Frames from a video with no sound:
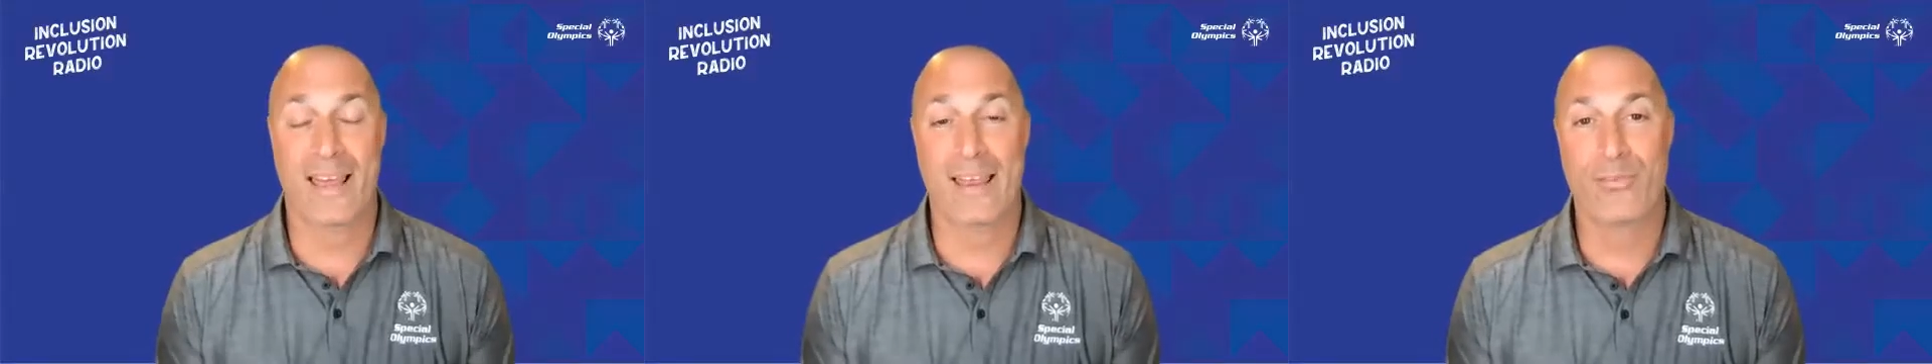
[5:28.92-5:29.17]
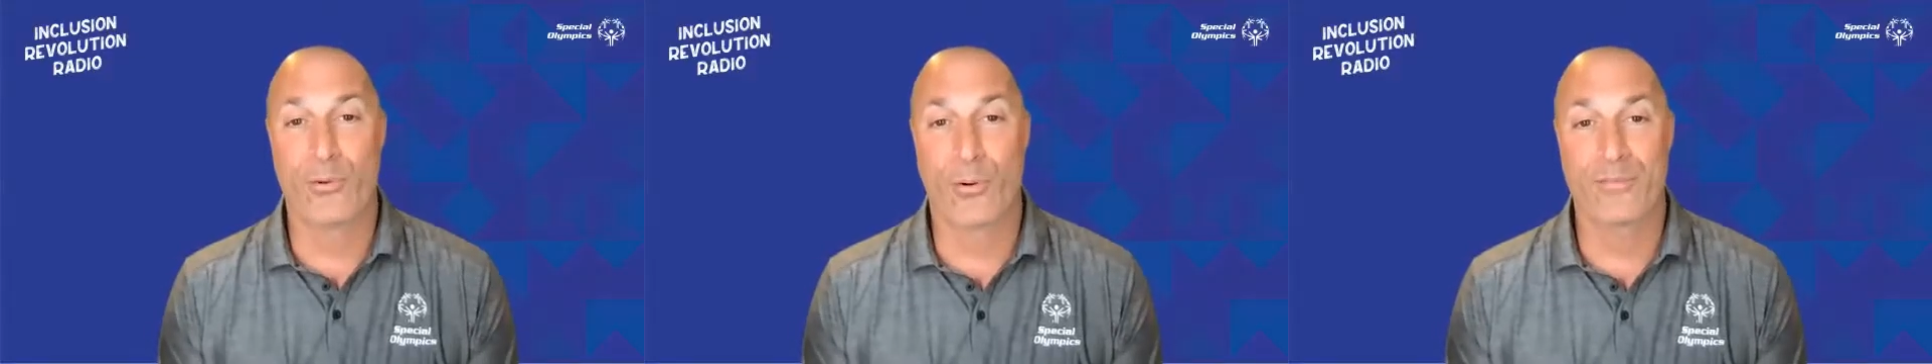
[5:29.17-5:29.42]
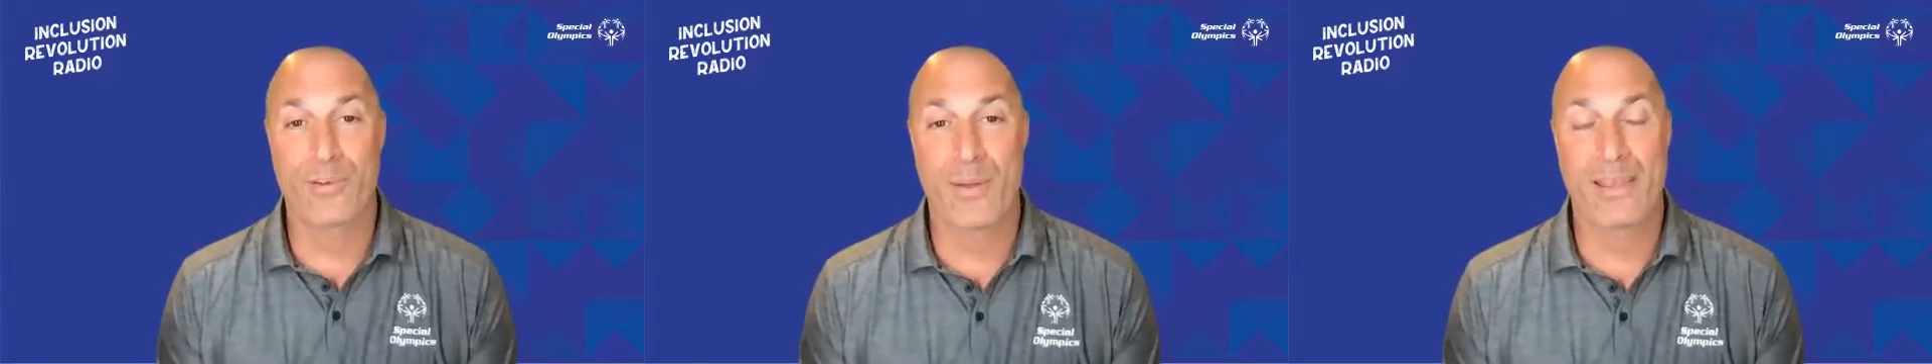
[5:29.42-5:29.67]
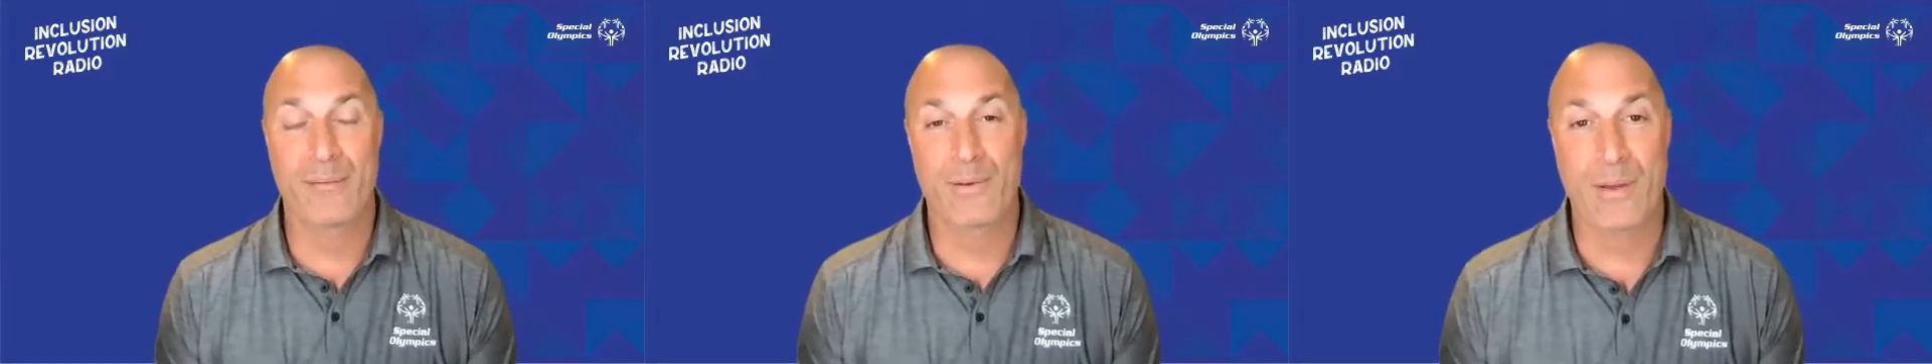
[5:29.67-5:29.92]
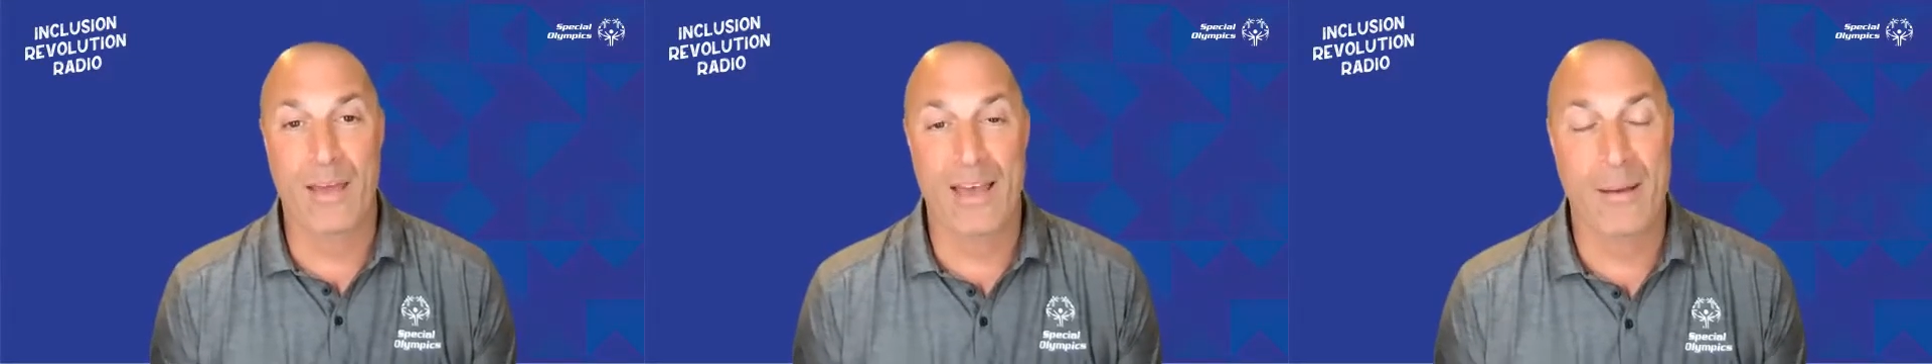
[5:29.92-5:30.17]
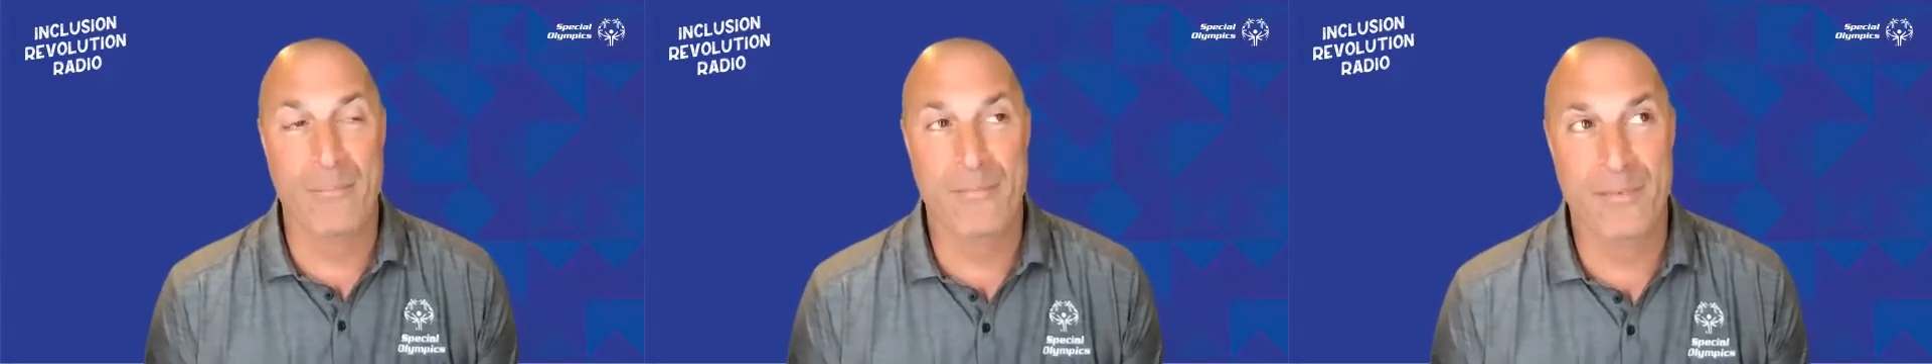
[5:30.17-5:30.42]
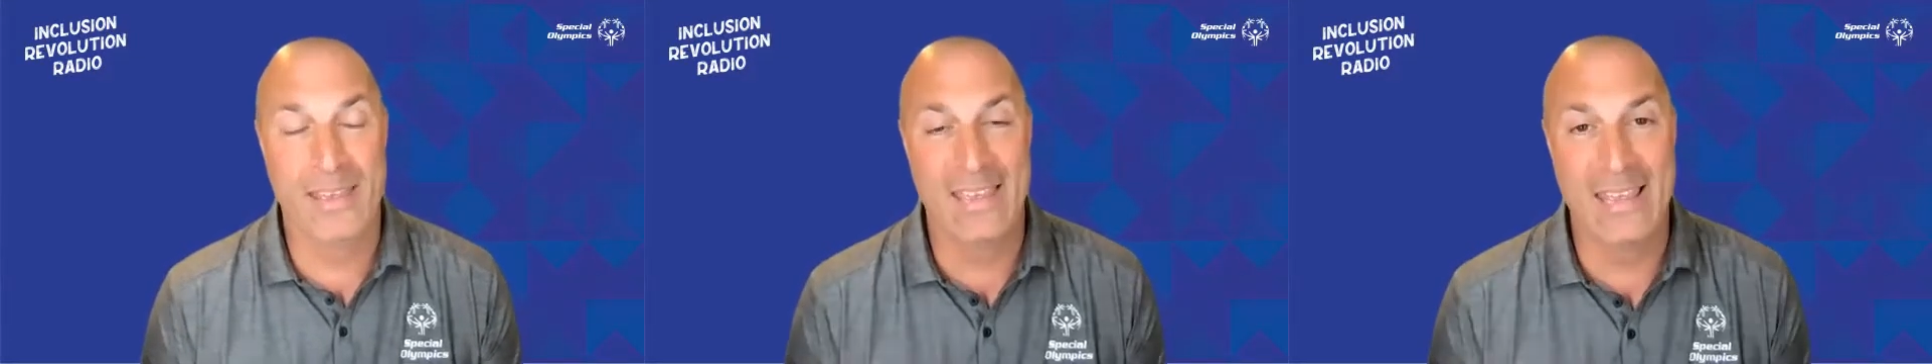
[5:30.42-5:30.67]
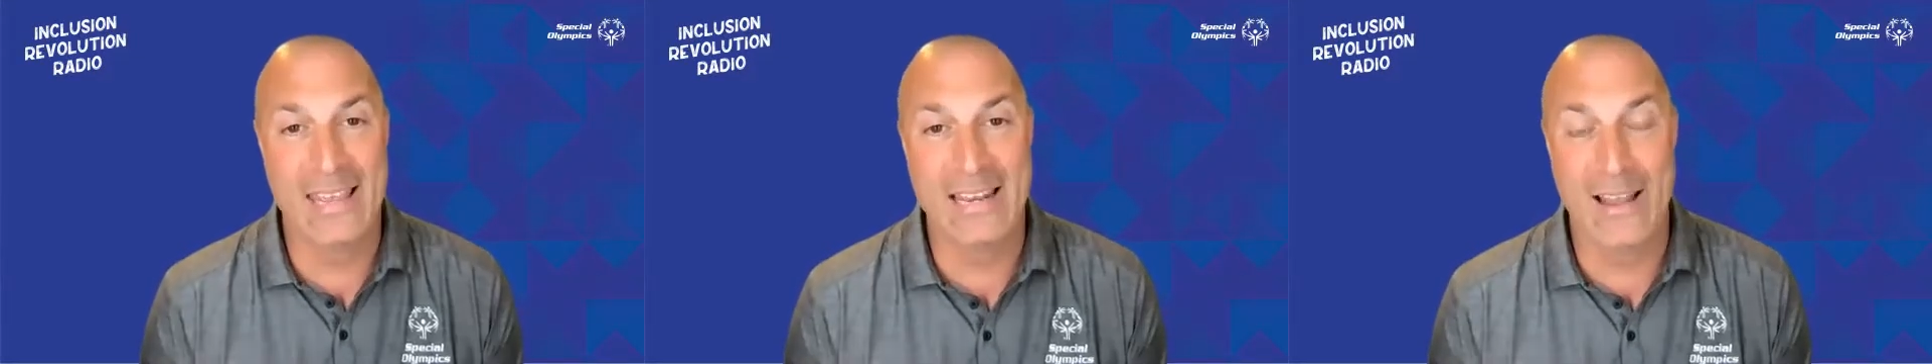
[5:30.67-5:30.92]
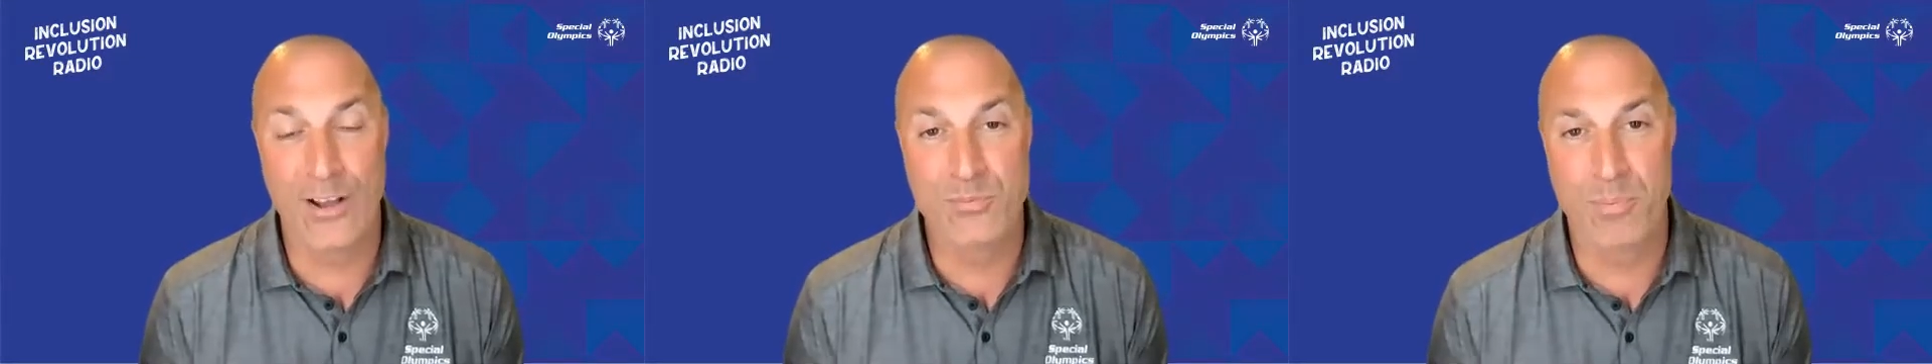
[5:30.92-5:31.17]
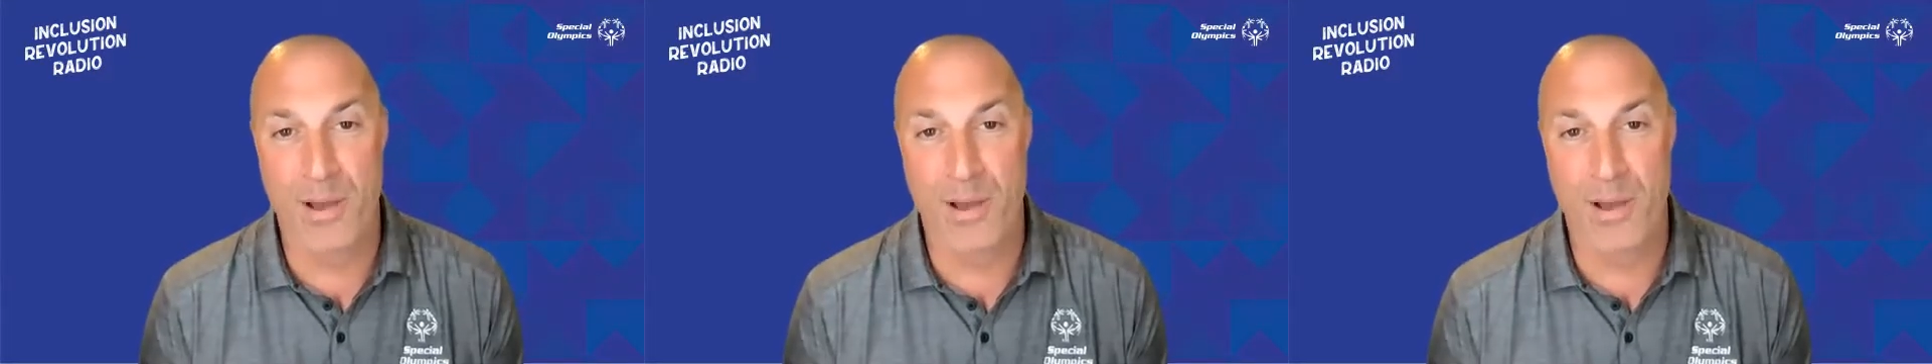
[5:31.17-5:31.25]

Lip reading: I thought of doing in large